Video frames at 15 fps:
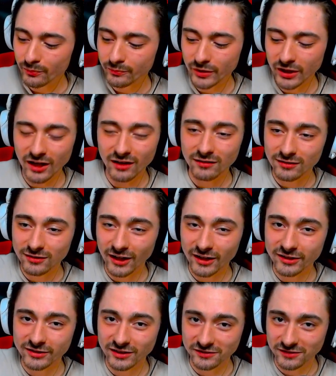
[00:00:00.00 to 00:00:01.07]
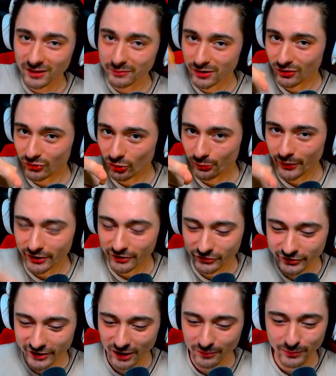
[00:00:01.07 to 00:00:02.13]
But yeah, like I said, let me know your
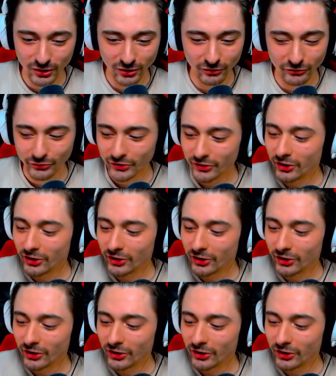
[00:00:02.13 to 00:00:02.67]
opinions down below.